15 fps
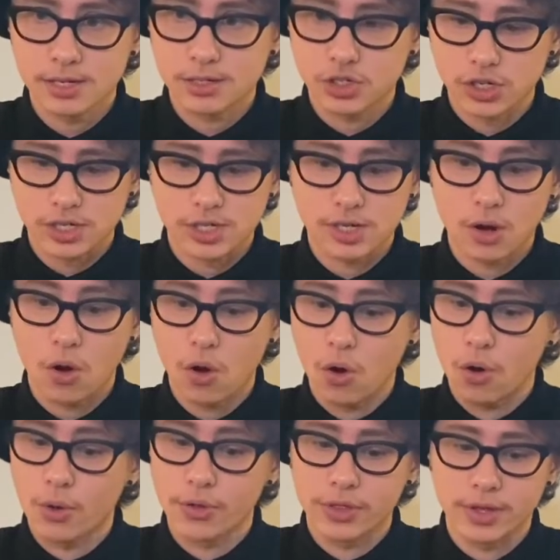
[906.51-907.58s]
Just
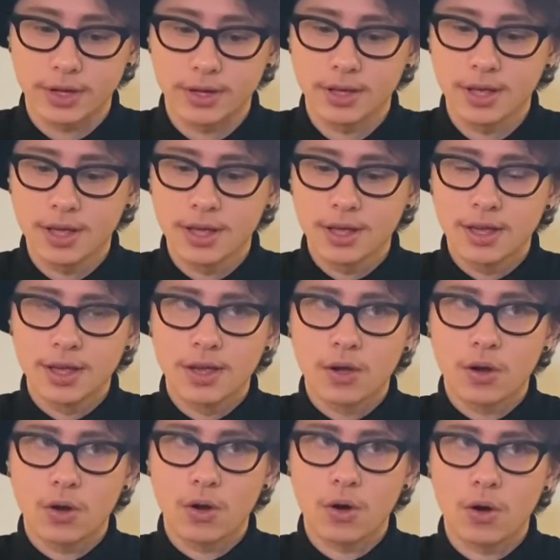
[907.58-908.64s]
all
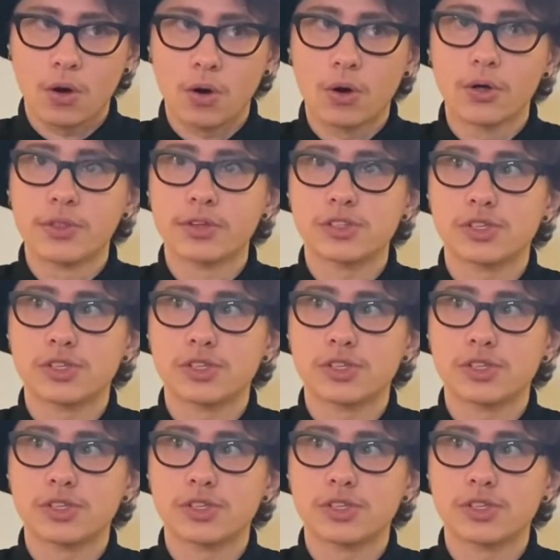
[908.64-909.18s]
the